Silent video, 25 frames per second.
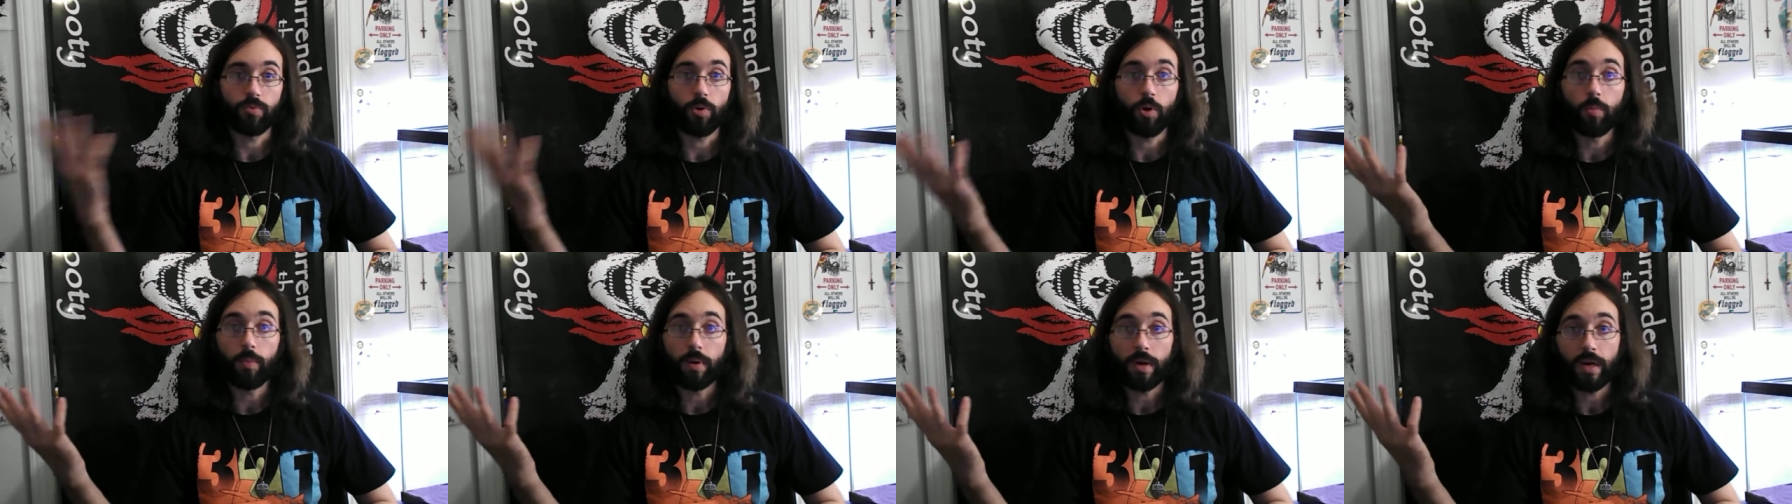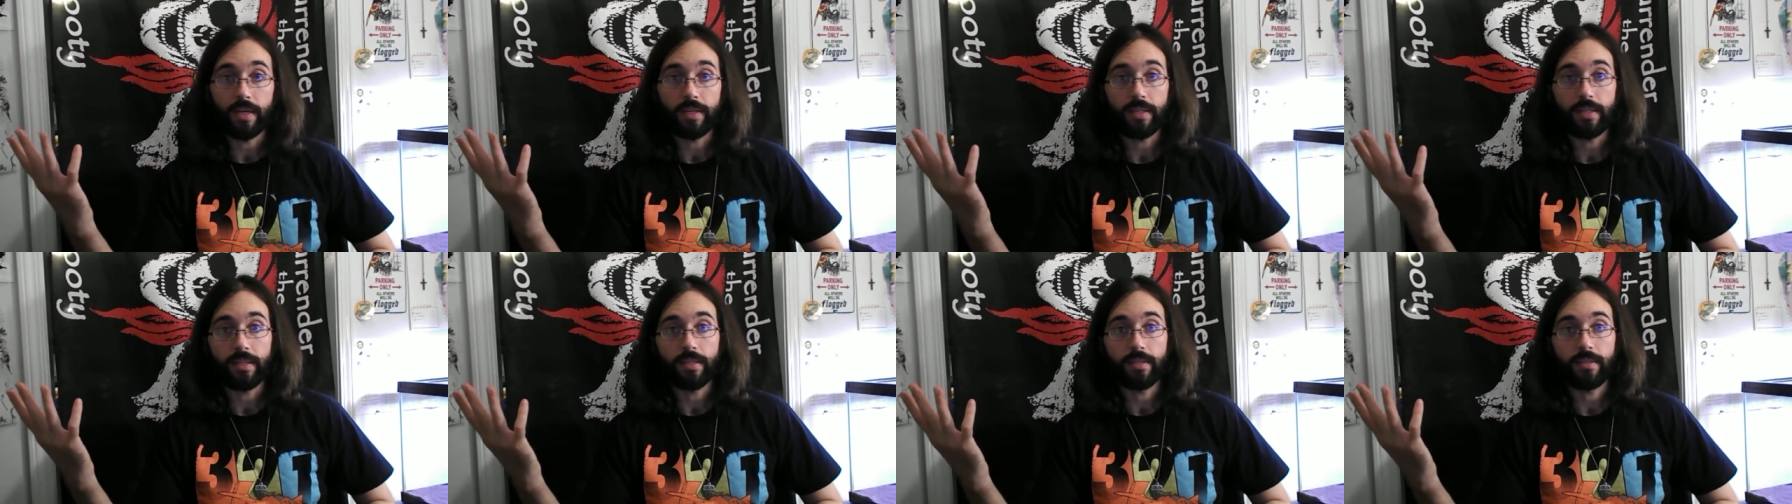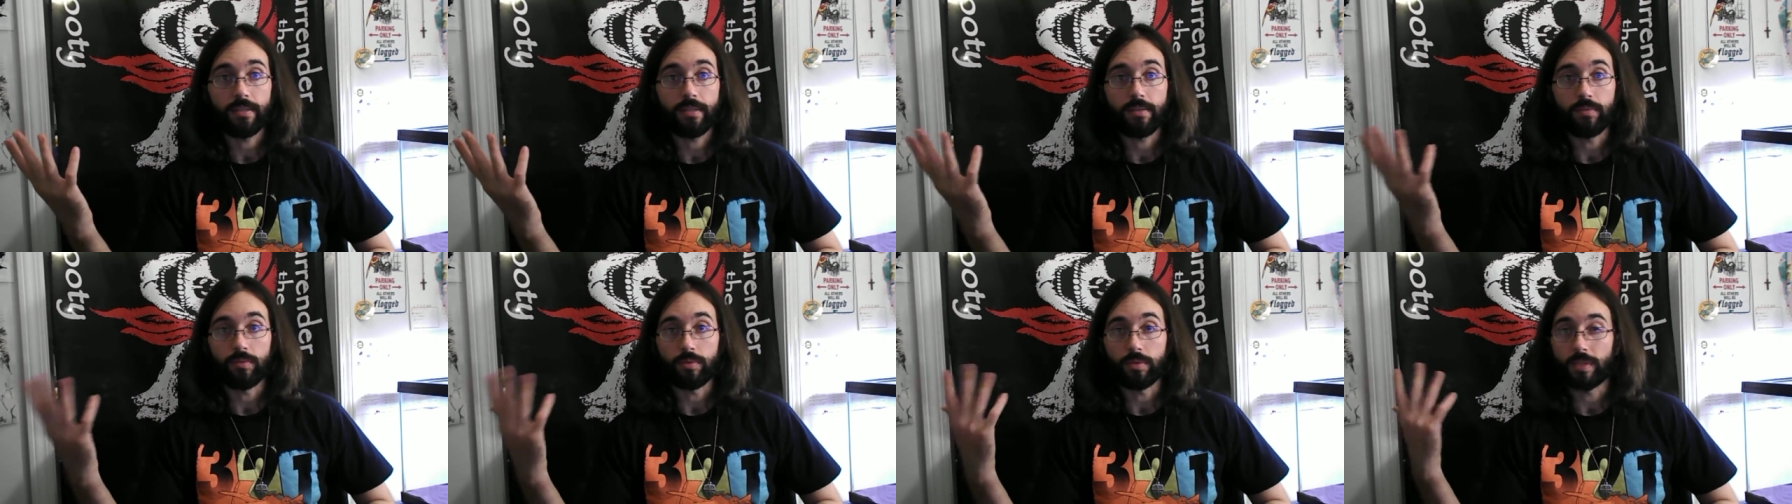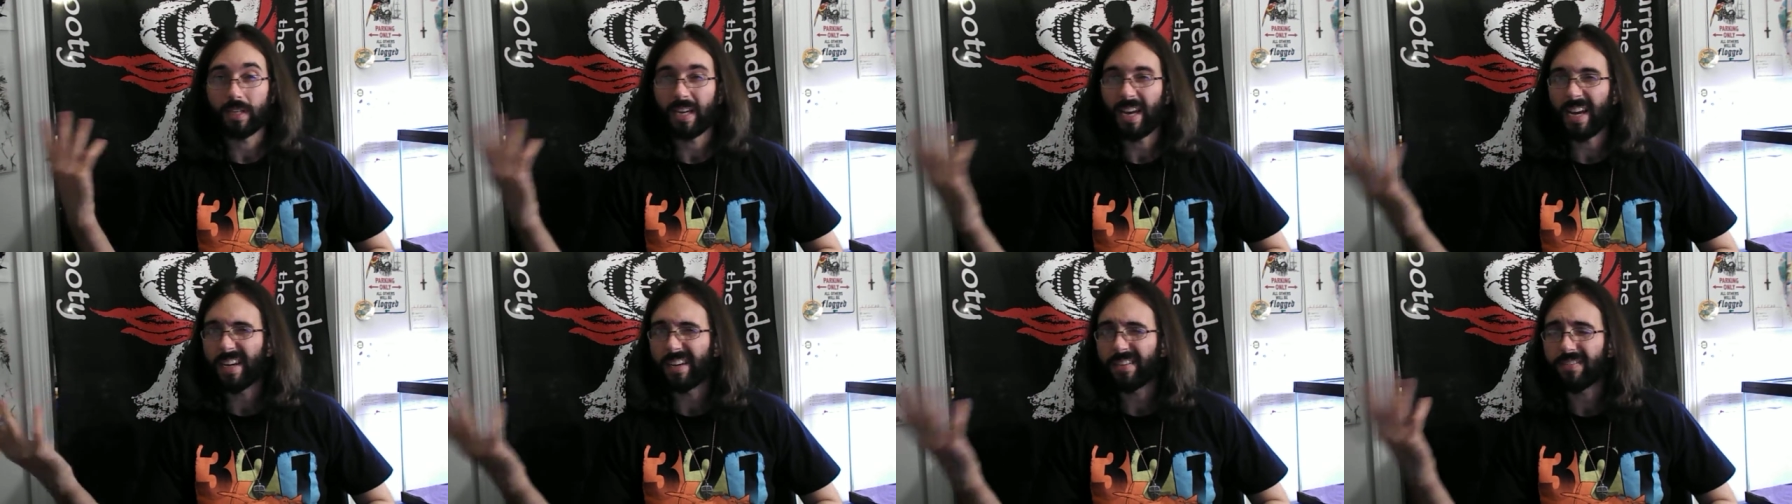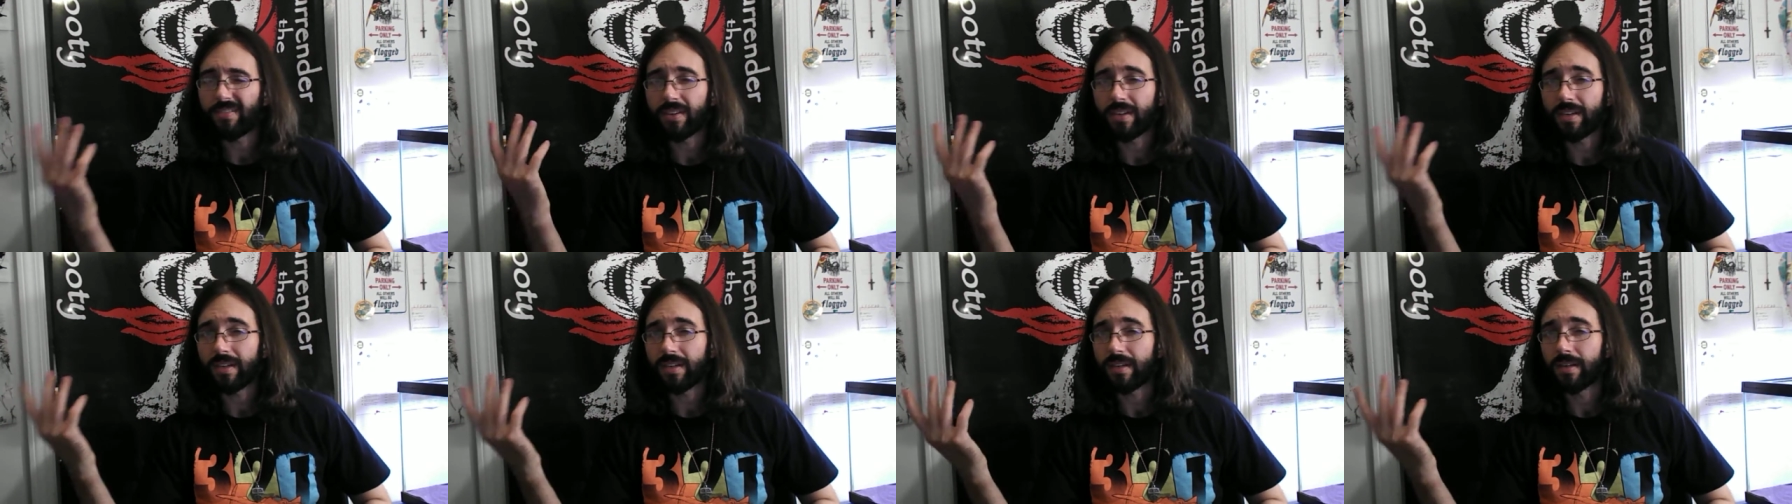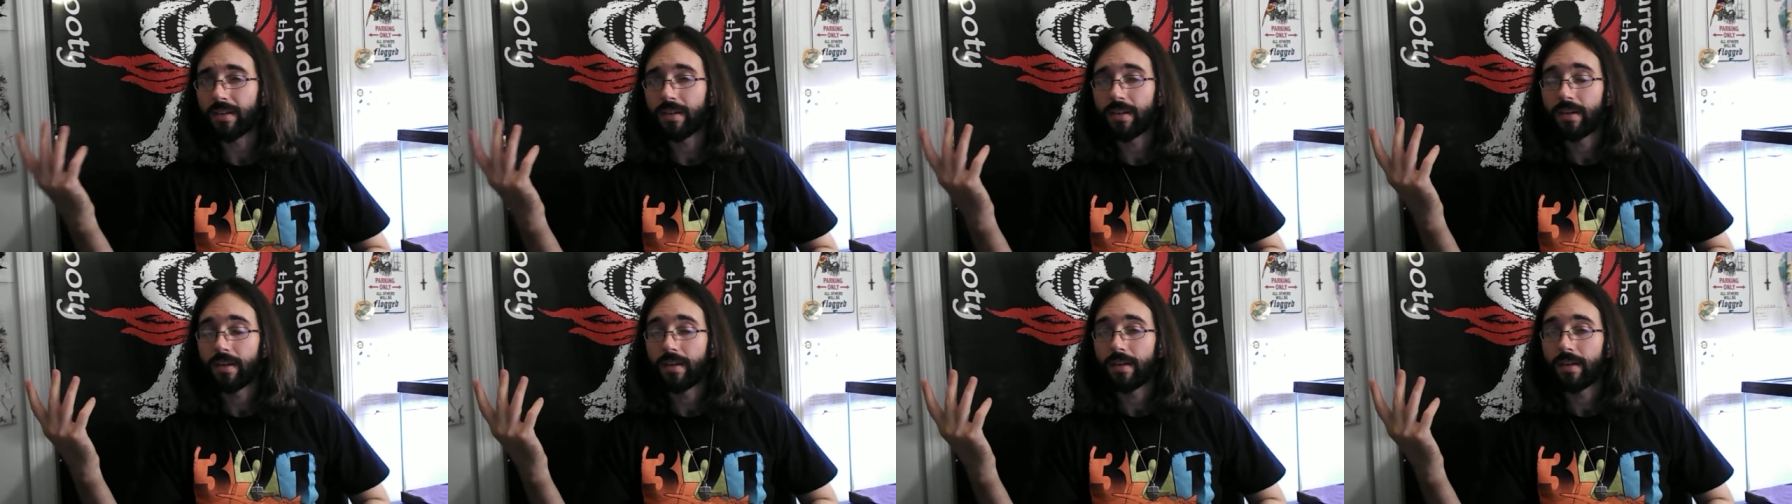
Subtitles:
robot. It was kind of a...